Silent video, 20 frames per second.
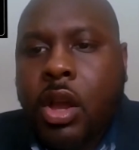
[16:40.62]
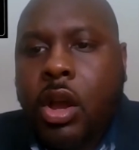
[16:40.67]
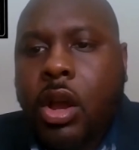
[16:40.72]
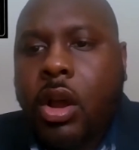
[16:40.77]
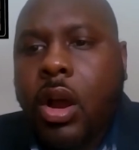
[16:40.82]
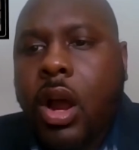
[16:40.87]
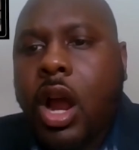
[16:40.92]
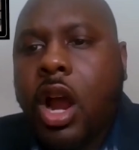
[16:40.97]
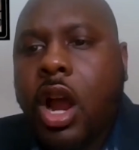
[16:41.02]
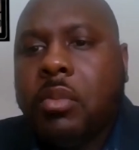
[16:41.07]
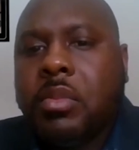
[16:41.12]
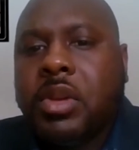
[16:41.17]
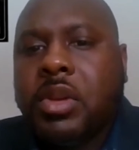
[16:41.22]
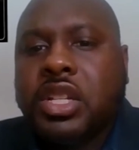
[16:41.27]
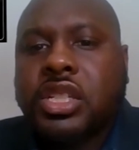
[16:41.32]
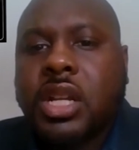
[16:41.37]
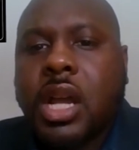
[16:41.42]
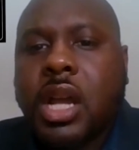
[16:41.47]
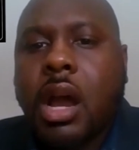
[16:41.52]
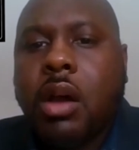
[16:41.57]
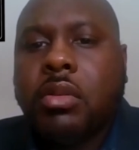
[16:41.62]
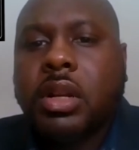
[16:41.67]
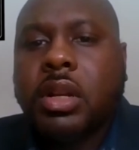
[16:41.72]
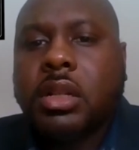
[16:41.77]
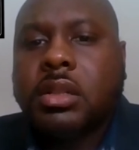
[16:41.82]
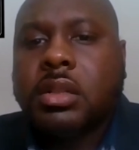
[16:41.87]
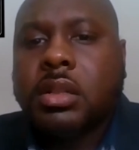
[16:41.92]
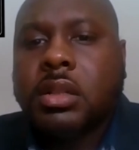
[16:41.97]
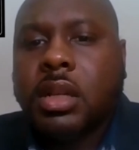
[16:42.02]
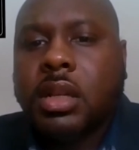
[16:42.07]
Her army
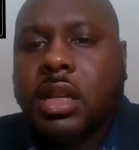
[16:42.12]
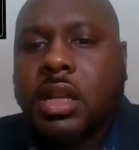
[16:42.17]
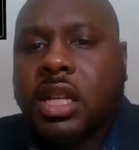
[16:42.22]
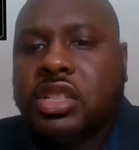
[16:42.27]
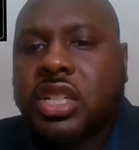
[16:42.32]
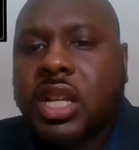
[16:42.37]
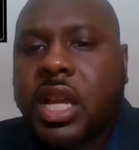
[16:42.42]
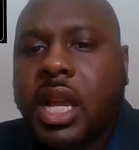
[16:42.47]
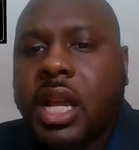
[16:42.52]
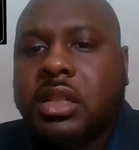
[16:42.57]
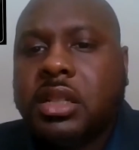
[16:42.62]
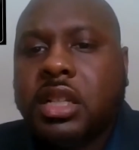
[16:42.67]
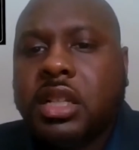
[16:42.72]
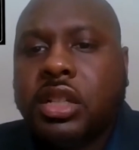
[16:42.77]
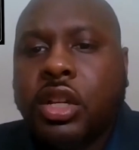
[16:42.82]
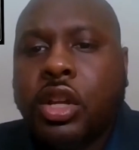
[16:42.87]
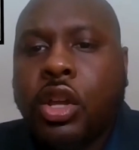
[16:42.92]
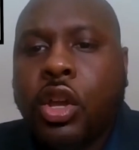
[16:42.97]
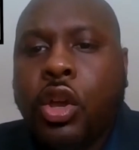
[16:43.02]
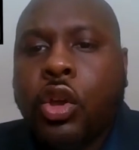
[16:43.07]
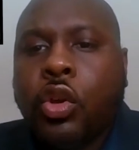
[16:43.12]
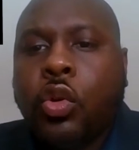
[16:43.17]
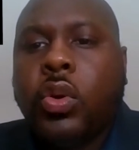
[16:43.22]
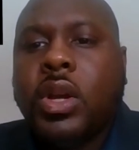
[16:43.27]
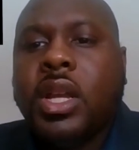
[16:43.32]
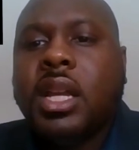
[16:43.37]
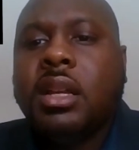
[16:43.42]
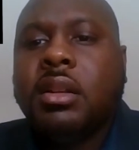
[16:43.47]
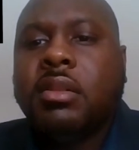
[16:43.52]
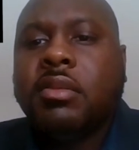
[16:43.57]
shouted and chanted,
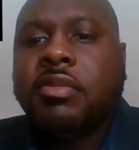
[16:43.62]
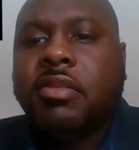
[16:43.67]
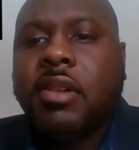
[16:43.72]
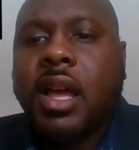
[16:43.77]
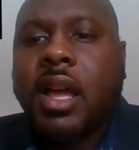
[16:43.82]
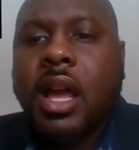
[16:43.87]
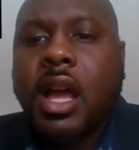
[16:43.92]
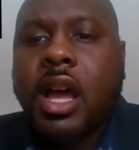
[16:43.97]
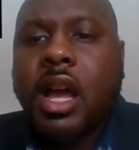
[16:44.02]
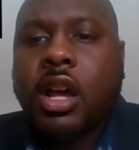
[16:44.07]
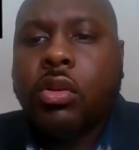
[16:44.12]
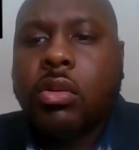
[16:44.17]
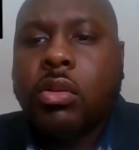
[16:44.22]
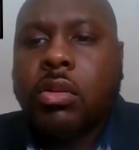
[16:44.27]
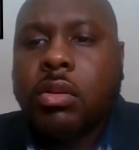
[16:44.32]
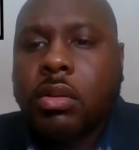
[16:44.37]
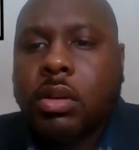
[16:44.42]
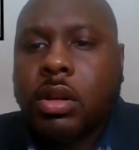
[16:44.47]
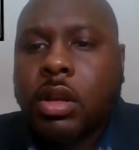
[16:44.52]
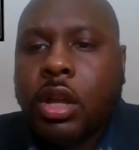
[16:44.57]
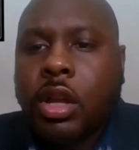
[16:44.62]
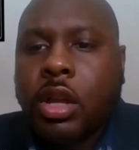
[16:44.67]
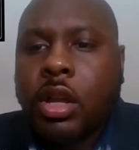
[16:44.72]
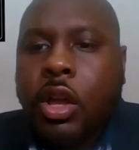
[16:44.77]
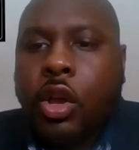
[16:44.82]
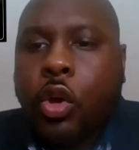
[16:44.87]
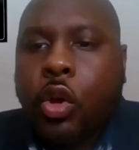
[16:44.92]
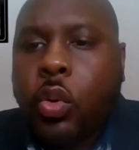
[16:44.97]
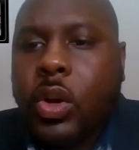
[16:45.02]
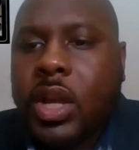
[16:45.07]
Queen Pharaoh,
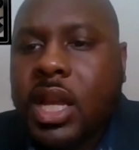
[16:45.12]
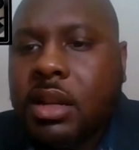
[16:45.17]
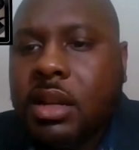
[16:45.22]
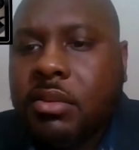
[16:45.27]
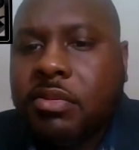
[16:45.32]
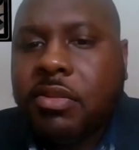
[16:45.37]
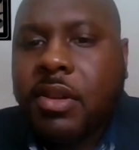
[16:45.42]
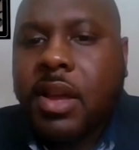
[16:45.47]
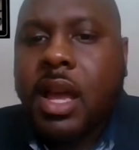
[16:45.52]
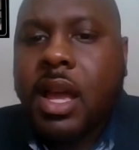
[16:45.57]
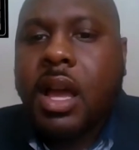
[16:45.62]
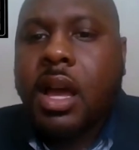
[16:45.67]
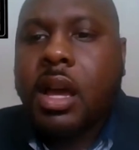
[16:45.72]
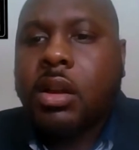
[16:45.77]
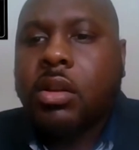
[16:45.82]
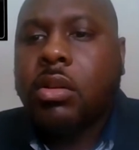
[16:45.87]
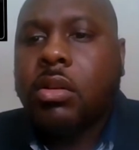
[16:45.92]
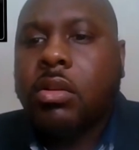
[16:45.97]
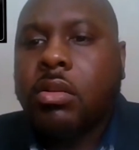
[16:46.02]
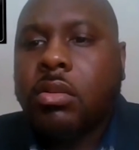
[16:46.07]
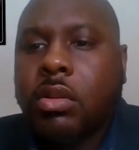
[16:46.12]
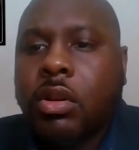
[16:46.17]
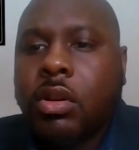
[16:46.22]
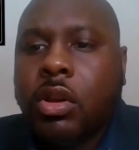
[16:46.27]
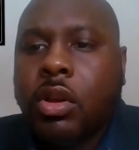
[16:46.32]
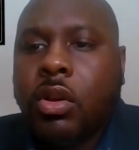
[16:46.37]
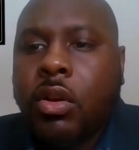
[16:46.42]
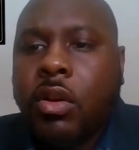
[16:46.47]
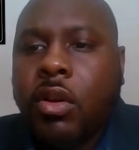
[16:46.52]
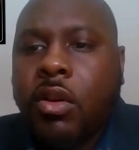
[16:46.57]
Queen Pharaoh,
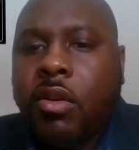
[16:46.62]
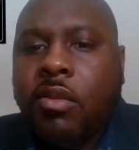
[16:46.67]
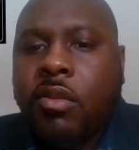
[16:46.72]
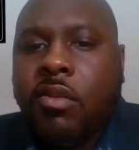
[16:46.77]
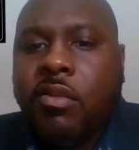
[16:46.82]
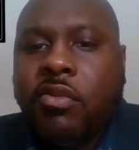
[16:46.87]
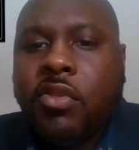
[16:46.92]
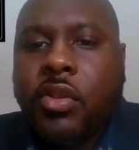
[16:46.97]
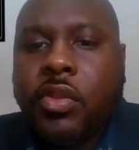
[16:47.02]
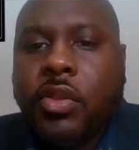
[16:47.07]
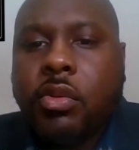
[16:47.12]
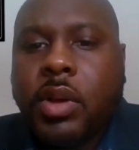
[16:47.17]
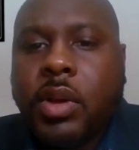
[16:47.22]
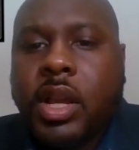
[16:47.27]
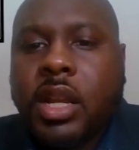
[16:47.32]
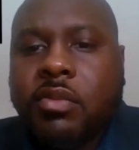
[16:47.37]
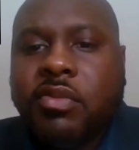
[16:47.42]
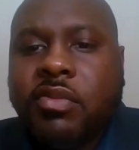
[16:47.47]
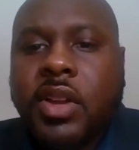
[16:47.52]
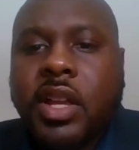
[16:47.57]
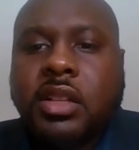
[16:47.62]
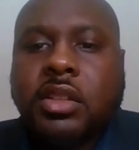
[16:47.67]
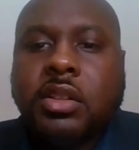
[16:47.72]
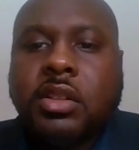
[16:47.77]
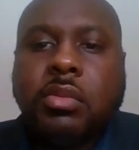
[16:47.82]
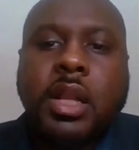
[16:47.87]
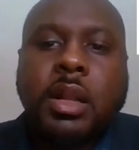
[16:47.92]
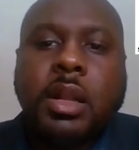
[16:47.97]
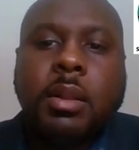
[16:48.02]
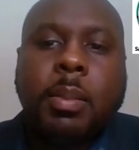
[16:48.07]
for the great
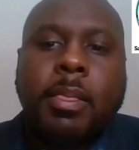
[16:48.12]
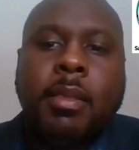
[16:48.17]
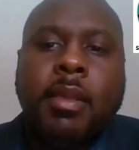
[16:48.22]
victory.